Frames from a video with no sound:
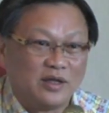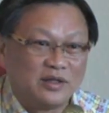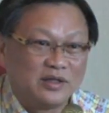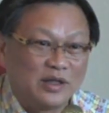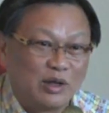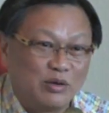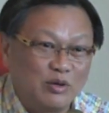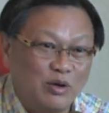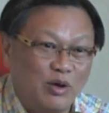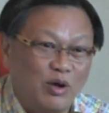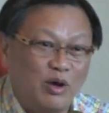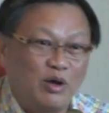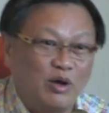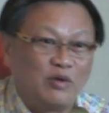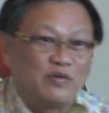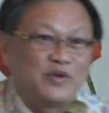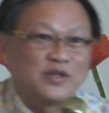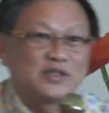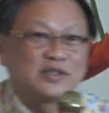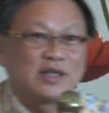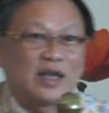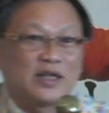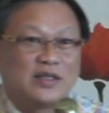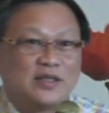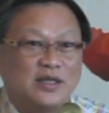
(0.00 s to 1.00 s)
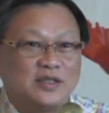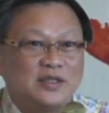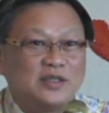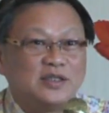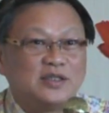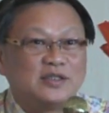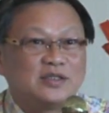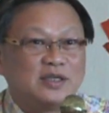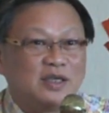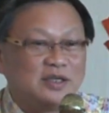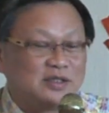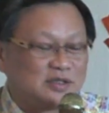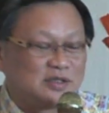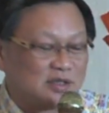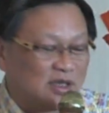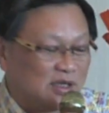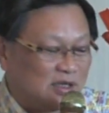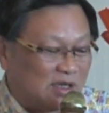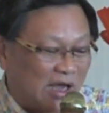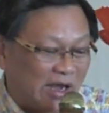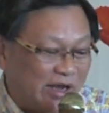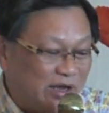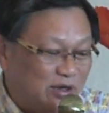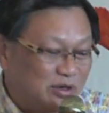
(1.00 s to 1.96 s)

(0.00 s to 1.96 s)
Now all of a sudden he says, I